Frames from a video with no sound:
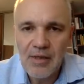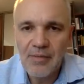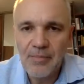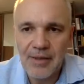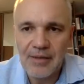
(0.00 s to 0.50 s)

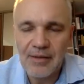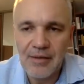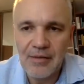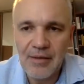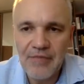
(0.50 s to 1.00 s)
but
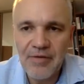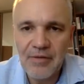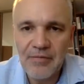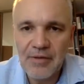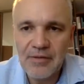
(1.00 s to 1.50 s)

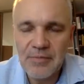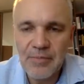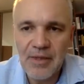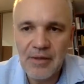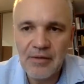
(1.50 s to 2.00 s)
Ivan will
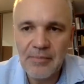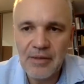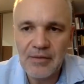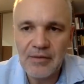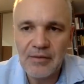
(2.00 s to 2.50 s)
speak a little
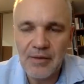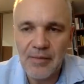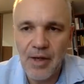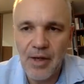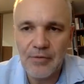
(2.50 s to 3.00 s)
bit
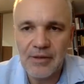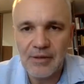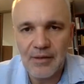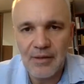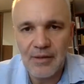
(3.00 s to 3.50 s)
about
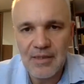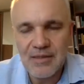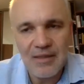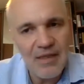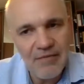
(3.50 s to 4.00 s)

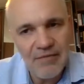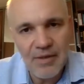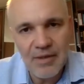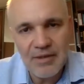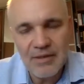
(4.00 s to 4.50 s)
these
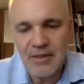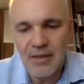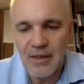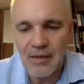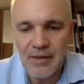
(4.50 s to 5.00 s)
keywords
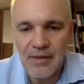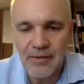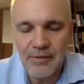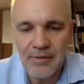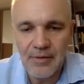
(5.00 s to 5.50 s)
and
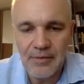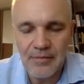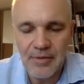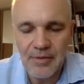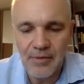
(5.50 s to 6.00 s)

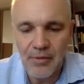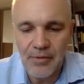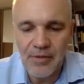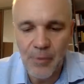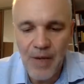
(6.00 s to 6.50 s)

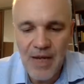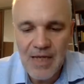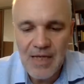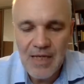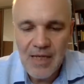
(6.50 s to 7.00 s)
the
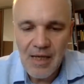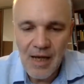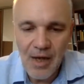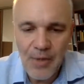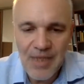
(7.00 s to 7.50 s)
way
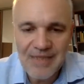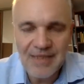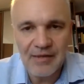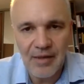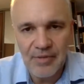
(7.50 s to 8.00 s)
how he
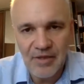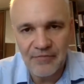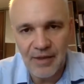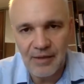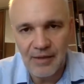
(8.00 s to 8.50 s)
set up
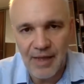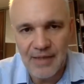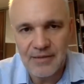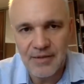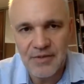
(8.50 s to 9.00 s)
different
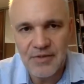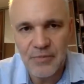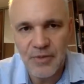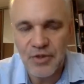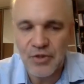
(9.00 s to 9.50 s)
clusters,
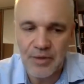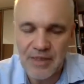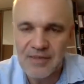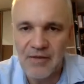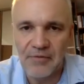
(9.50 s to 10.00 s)
which
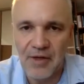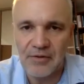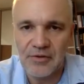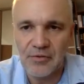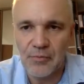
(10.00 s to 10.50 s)
is
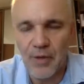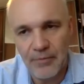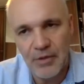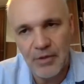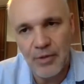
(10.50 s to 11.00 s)
different to when
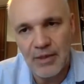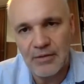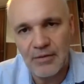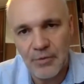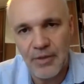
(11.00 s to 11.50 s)
we do
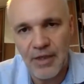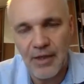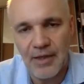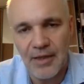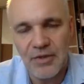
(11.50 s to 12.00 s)
it during
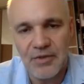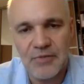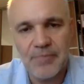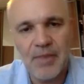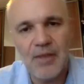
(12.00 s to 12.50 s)

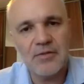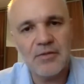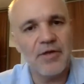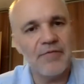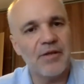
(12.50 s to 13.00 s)
elections.
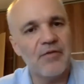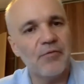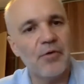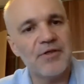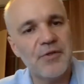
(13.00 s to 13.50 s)
So Ivan, the
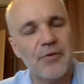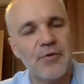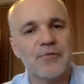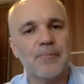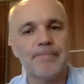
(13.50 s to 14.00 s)
floor is
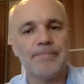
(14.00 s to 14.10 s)
yours.